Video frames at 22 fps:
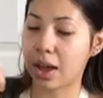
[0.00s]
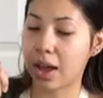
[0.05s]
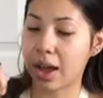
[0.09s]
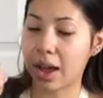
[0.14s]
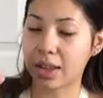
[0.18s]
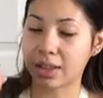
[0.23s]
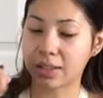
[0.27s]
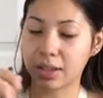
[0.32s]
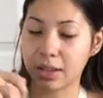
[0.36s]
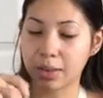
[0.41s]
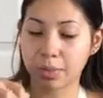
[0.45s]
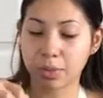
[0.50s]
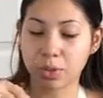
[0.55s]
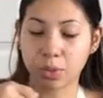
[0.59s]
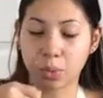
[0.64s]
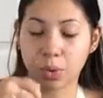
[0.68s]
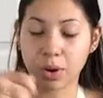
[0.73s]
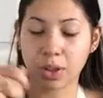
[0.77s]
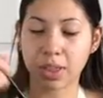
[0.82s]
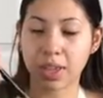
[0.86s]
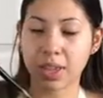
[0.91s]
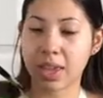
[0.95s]
As I'm
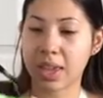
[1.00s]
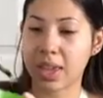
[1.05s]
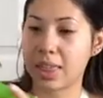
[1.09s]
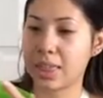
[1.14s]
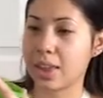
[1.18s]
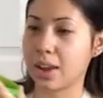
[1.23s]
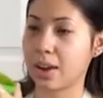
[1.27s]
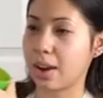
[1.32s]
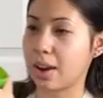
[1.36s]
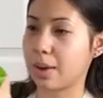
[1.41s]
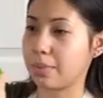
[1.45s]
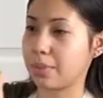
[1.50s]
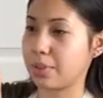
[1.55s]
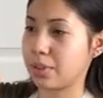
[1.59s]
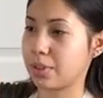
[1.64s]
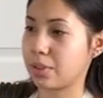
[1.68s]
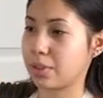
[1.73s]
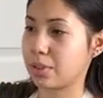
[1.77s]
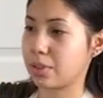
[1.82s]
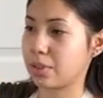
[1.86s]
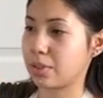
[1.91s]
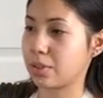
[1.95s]
twirling it in there, I'm
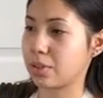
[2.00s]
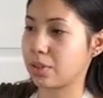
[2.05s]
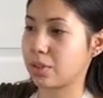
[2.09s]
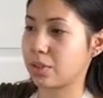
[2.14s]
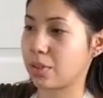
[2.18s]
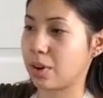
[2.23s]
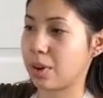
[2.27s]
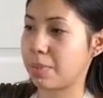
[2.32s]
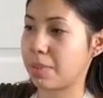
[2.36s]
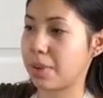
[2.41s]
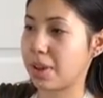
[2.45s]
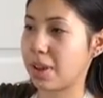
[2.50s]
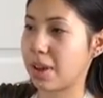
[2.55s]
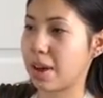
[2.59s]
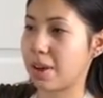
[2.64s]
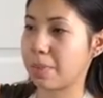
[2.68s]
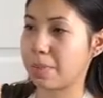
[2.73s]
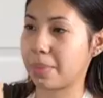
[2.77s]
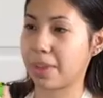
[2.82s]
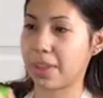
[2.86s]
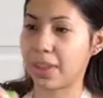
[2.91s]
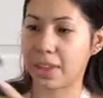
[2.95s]
just scraping
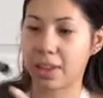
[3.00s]
off